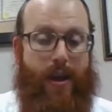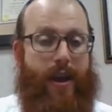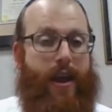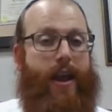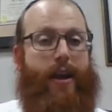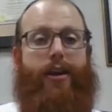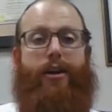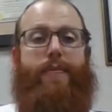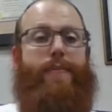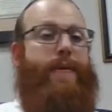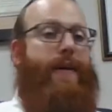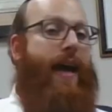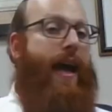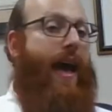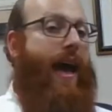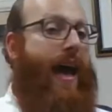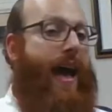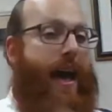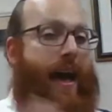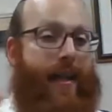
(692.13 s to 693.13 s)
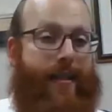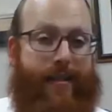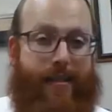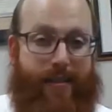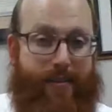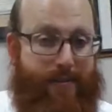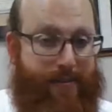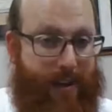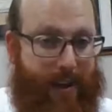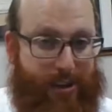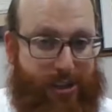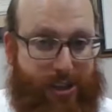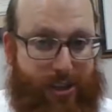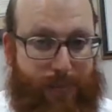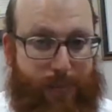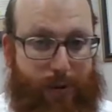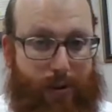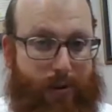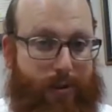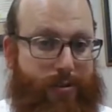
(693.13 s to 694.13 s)
It could be any
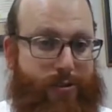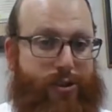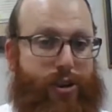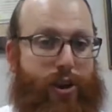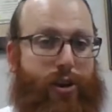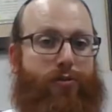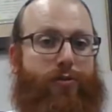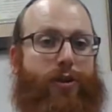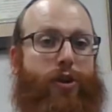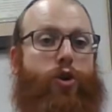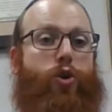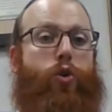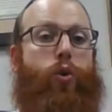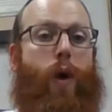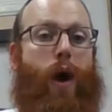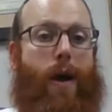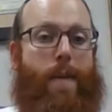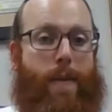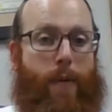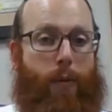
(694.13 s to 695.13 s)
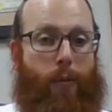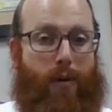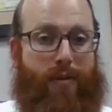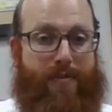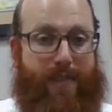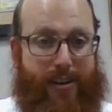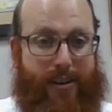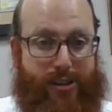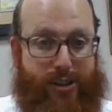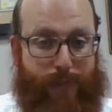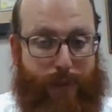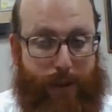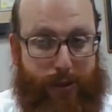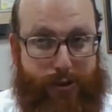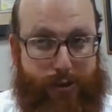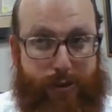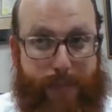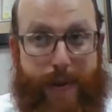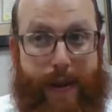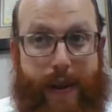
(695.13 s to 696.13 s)
vegetable. There's no requirement what vegetable it
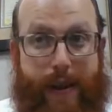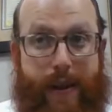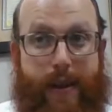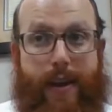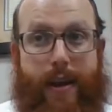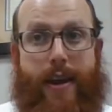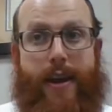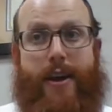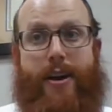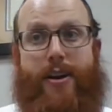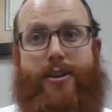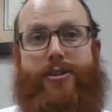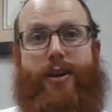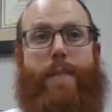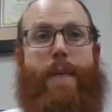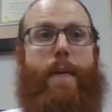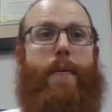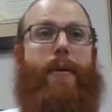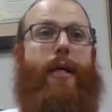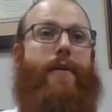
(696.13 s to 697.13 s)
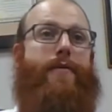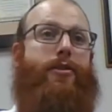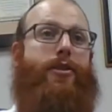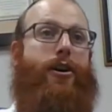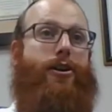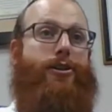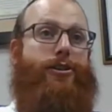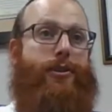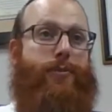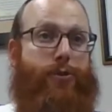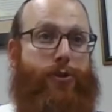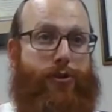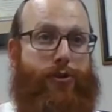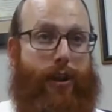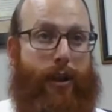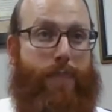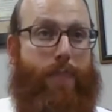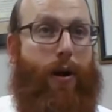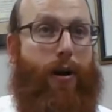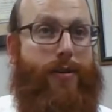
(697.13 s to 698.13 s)
should be. Some people have a custom to use
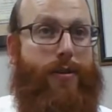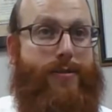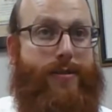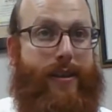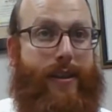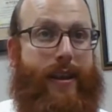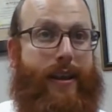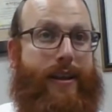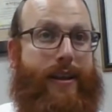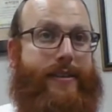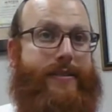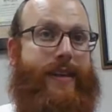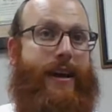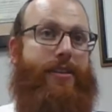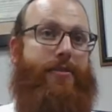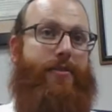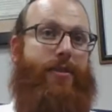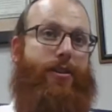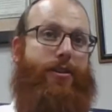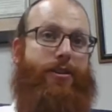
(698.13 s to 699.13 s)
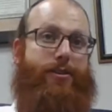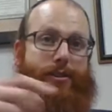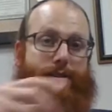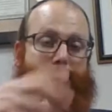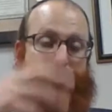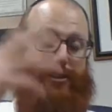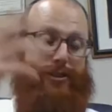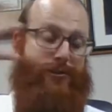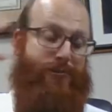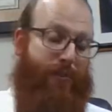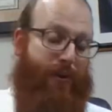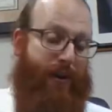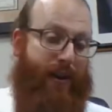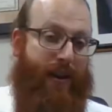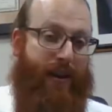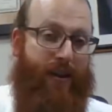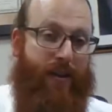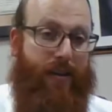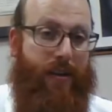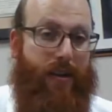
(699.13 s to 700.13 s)
like parsley, etc., because it's a
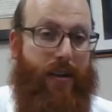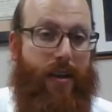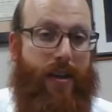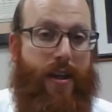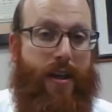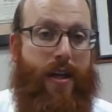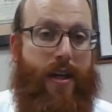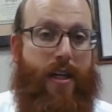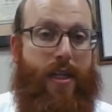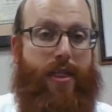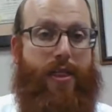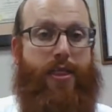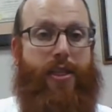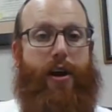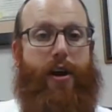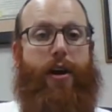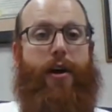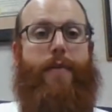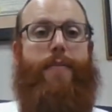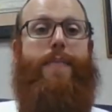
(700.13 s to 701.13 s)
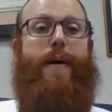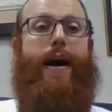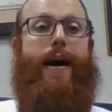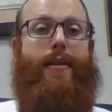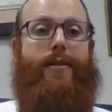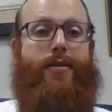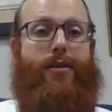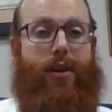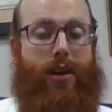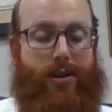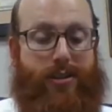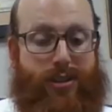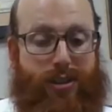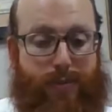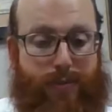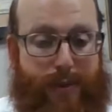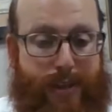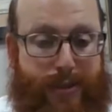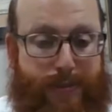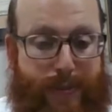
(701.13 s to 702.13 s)
spring. The Chabad custom
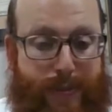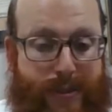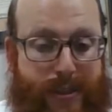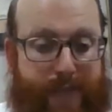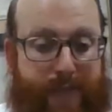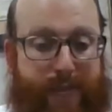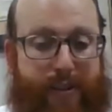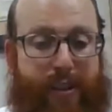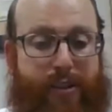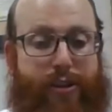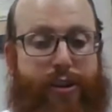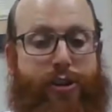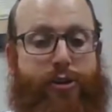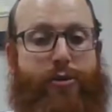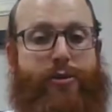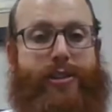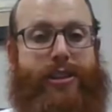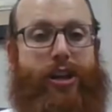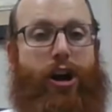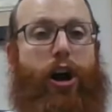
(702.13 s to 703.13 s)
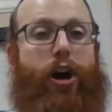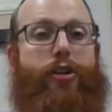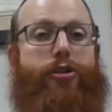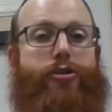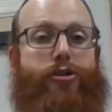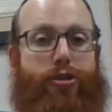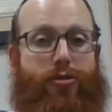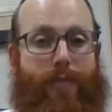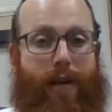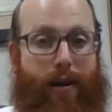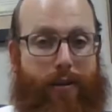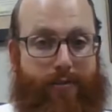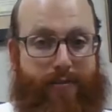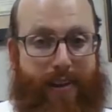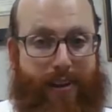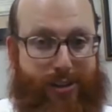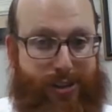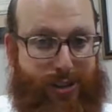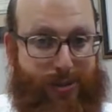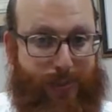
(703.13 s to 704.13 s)
is specifically to use an underground
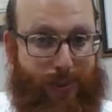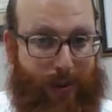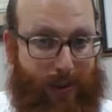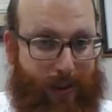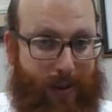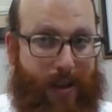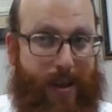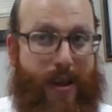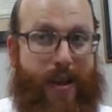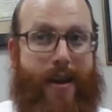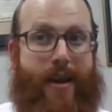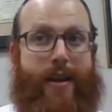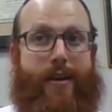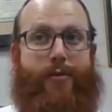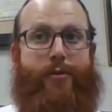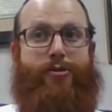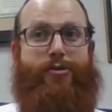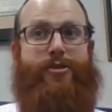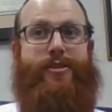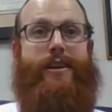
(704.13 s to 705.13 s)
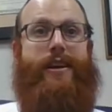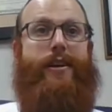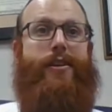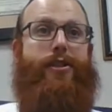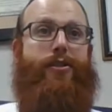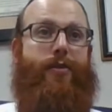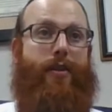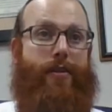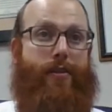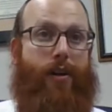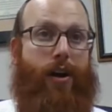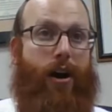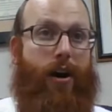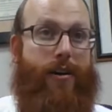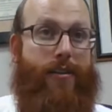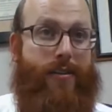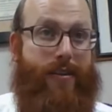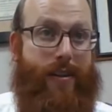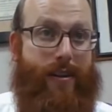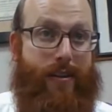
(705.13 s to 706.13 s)
vegetable, which is either an
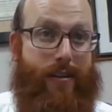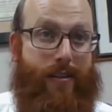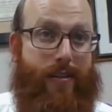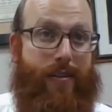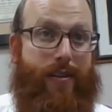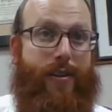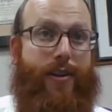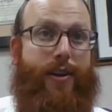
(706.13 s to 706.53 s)
onion